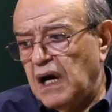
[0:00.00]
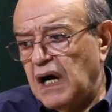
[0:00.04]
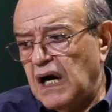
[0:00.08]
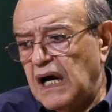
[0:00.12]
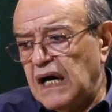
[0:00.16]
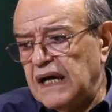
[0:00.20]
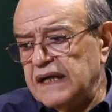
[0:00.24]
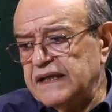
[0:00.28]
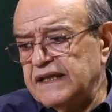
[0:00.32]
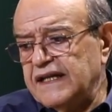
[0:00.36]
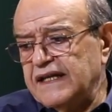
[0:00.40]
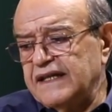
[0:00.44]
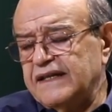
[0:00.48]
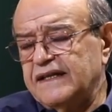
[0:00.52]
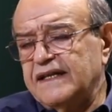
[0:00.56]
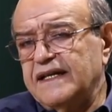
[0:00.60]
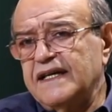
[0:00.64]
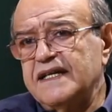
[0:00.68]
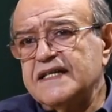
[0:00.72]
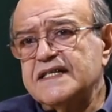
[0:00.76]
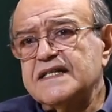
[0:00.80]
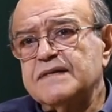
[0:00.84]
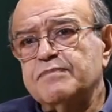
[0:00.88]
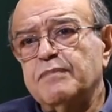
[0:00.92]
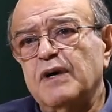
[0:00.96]
I did
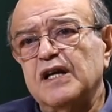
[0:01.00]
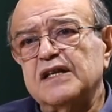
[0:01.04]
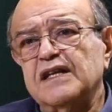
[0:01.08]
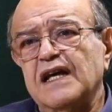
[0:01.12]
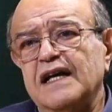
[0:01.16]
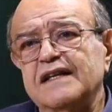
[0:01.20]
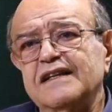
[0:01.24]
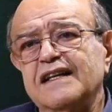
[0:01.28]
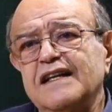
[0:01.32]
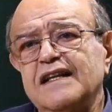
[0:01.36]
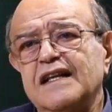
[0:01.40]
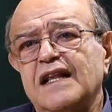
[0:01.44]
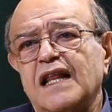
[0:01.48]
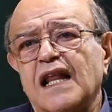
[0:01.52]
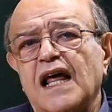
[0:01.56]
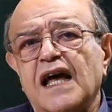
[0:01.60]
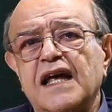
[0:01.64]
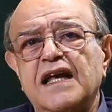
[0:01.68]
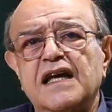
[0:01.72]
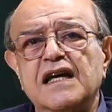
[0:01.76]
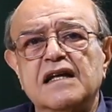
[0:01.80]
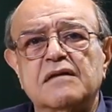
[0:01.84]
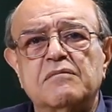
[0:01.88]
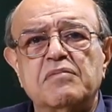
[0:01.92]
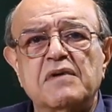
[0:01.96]
this, but I didn't
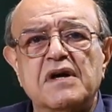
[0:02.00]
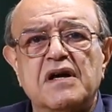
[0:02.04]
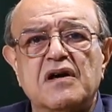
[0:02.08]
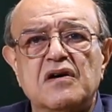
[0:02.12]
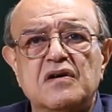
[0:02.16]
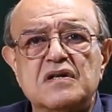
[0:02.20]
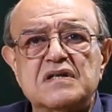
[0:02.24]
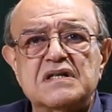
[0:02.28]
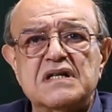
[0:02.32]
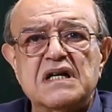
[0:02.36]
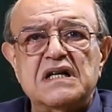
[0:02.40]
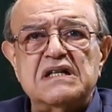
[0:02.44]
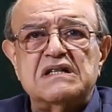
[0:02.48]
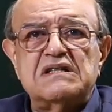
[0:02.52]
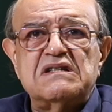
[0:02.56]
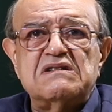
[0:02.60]
like it because